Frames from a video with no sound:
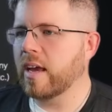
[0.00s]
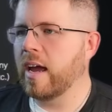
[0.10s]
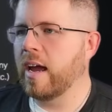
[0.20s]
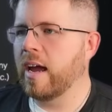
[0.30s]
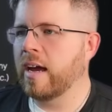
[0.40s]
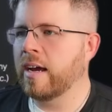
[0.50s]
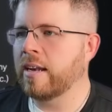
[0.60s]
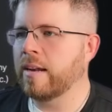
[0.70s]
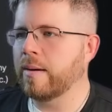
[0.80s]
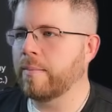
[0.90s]

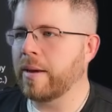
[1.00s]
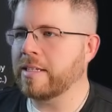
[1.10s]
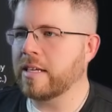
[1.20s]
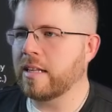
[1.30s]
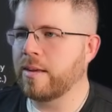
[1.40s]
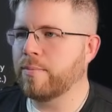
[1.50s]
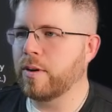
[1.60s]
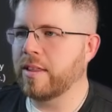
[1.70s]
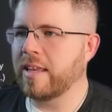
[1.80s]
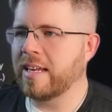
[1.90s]
and basically
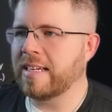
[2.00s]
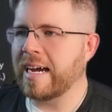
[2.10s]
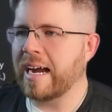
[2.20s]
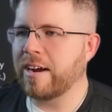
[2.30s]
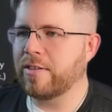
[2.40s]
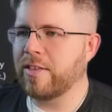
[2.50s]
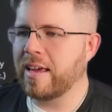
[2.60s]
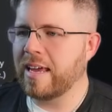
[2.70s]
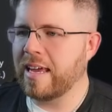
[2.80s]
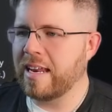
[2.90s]
put the entire
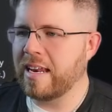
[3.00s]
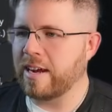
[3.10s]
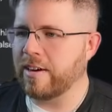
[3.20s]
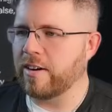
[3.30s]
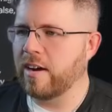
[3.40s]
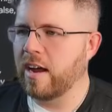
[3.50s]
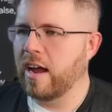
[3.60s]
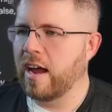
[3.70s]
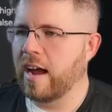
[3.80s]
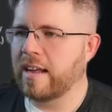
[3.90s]
thing in here
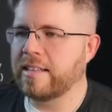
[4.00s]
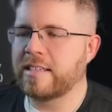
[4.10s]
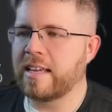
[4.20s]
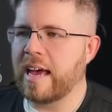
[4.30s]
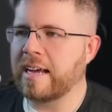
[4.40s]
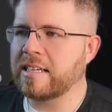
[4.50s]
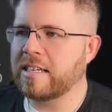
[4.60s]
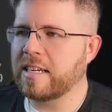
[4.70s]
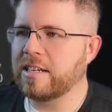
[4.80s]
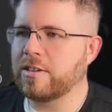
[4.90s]
and asked
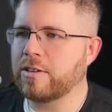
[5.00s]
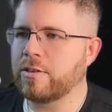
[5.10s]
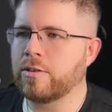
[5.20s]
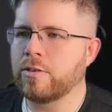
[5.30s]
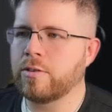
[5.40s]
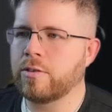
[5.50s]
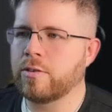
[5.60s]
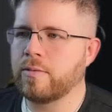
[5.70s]
it to